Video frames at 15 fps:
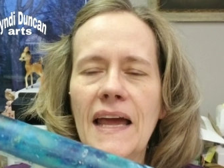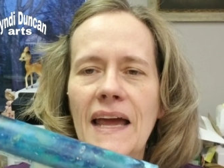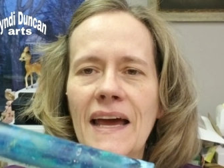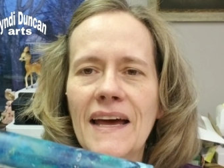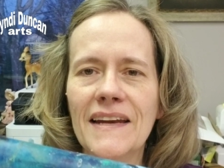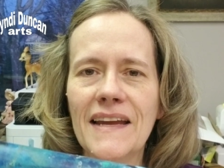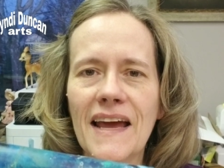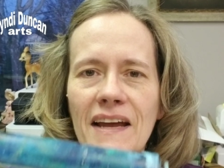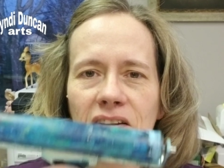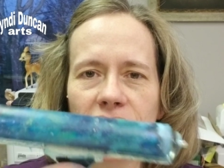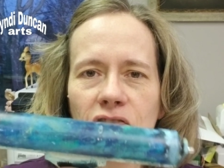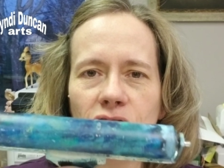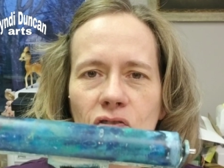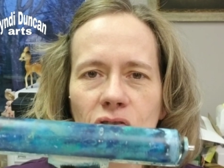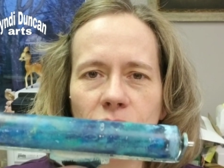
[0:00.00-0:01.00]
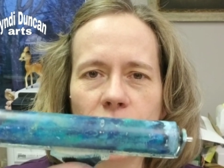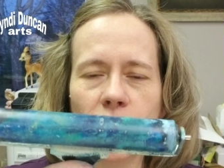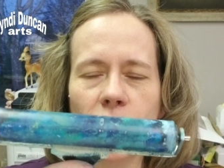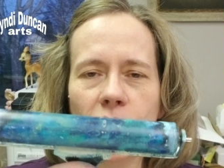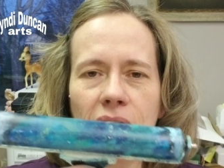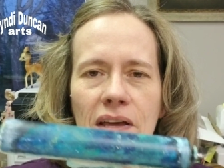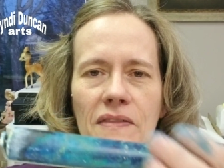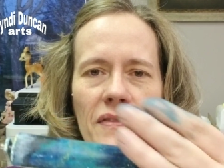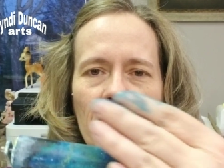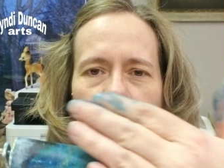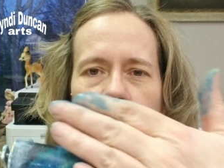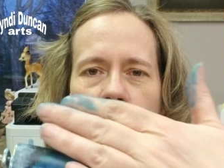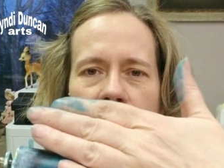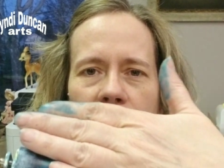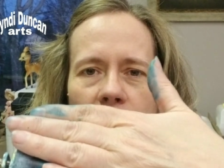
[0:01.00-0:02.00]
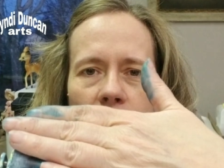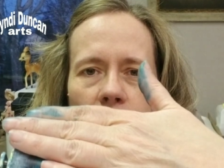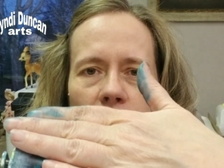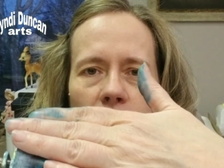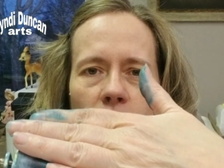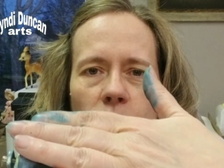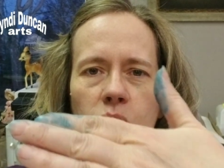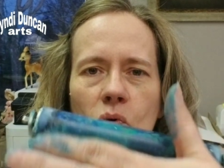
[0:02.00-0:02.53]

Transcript: And at a certain point, the brayer would